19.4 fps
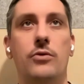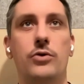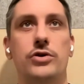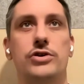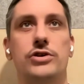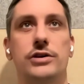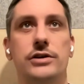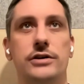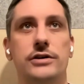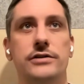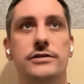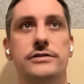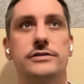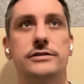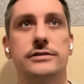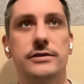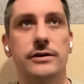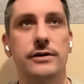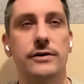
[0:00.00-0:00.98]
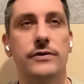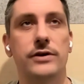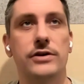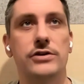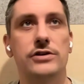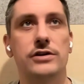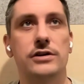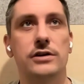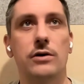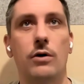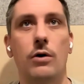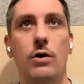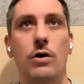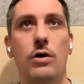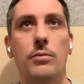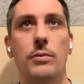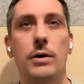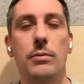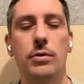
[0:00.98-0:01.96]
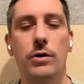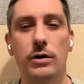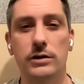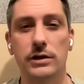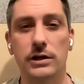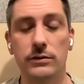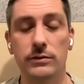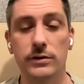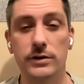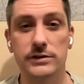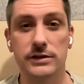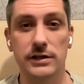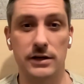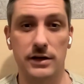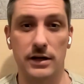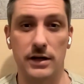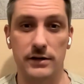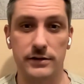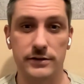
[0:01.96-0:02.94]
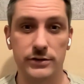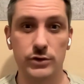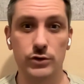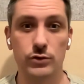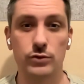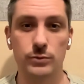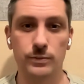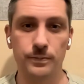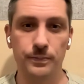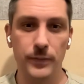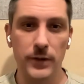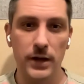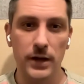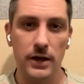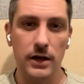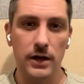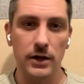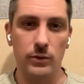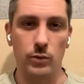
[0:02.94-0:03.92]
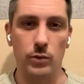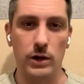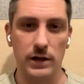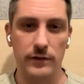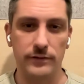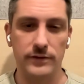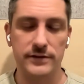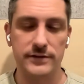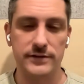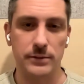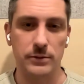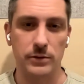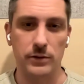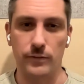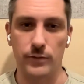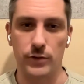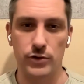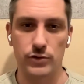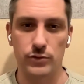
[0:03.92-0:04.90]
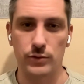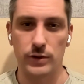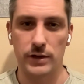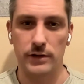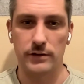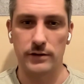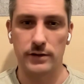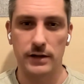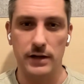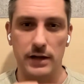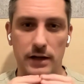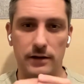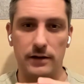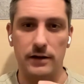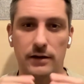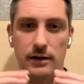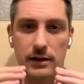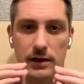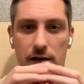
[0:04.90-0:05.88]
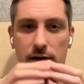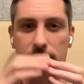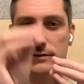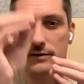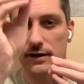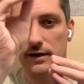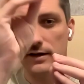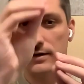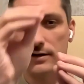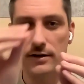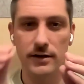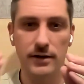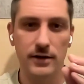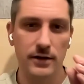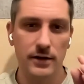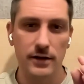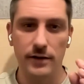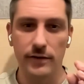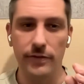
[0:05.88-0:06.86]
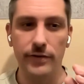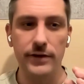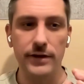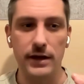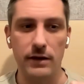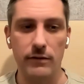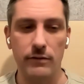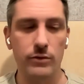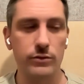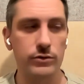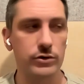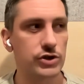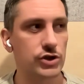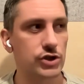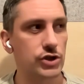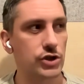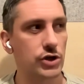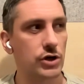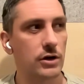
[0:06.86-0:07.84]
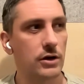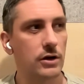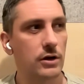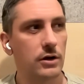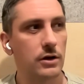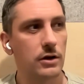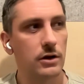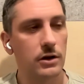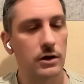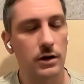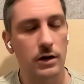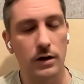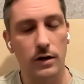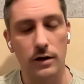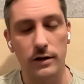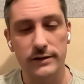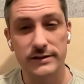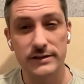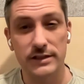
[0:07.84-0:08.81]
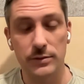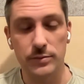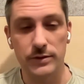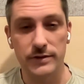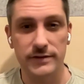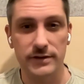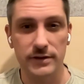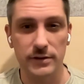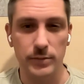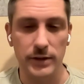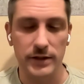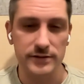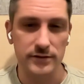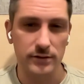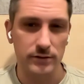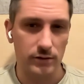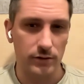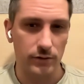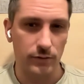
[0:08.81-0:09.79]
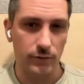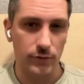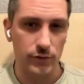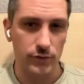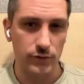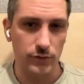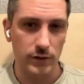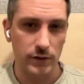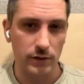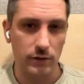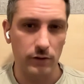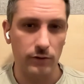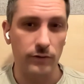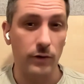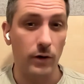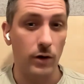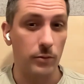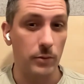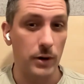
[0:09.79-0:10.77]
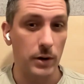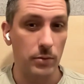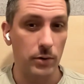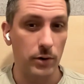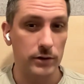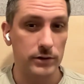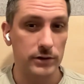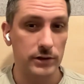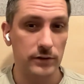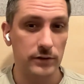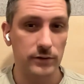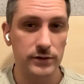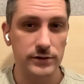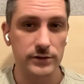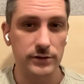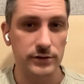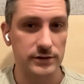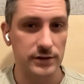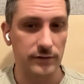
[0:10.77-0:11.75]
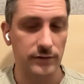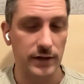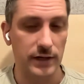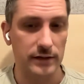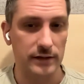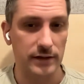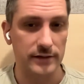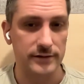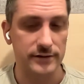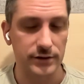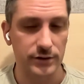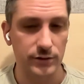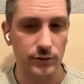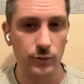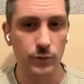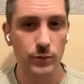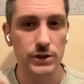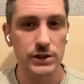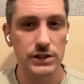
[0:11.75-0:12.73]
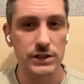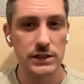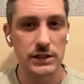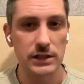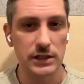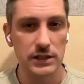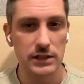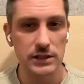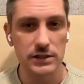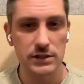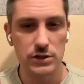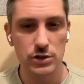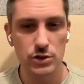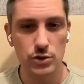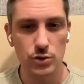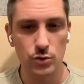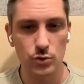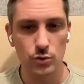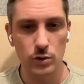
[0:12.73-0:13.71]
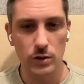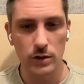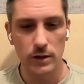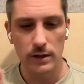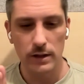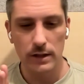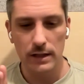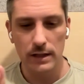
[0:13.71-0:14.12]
which is eventually all my broad keywords, and I assume it will have the same conversion rate. And then I'll take the average CPC based on the conversion rate of all my broad keywords or something like that. So you would need to